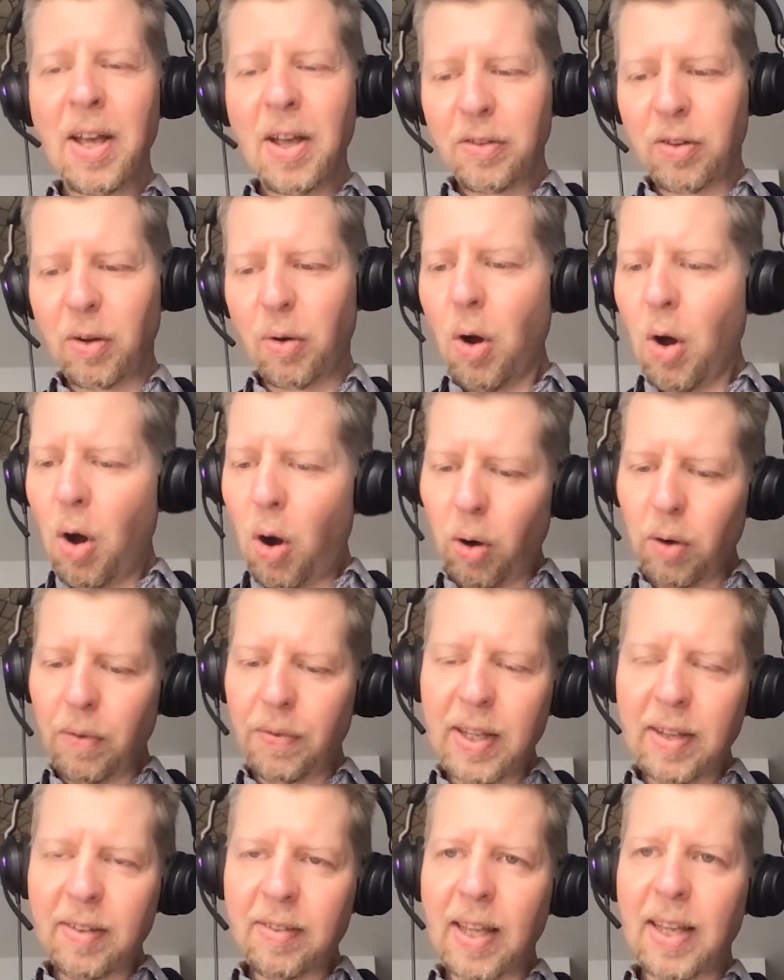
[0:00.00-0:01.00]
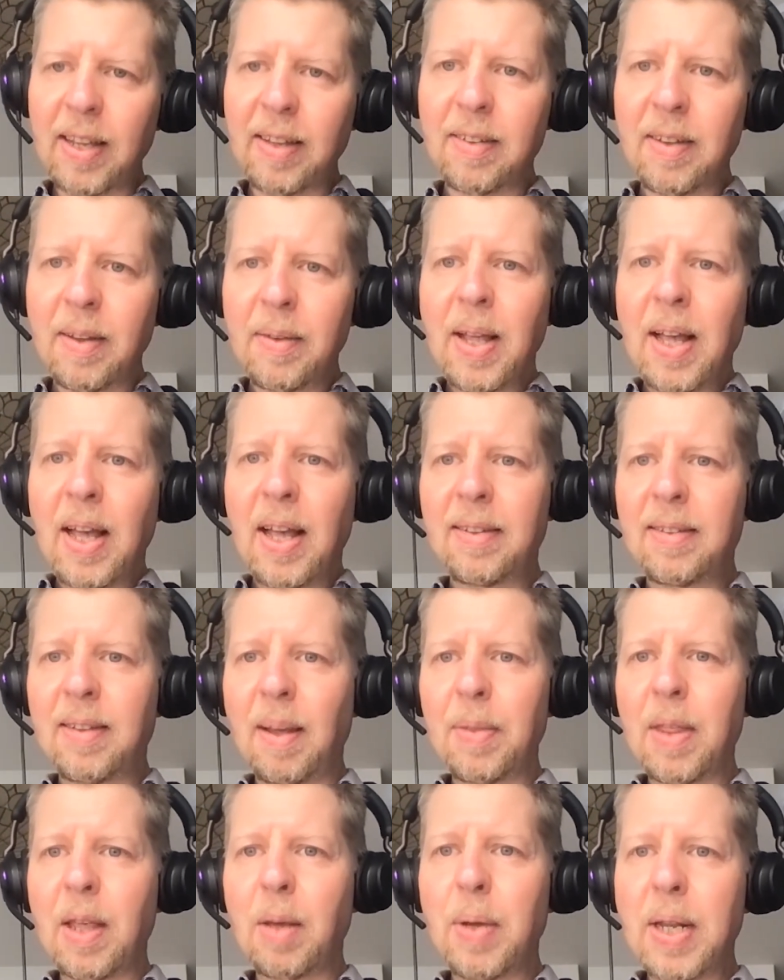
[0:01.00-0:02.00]
So all of these things is
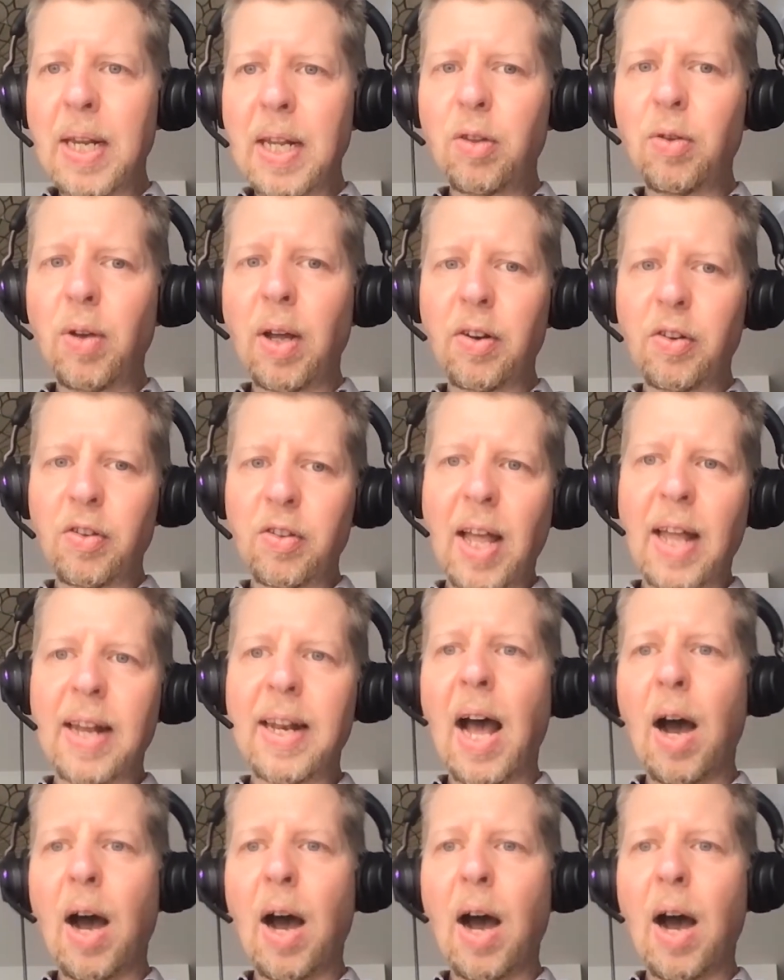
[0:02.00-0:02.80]
something we need to understand.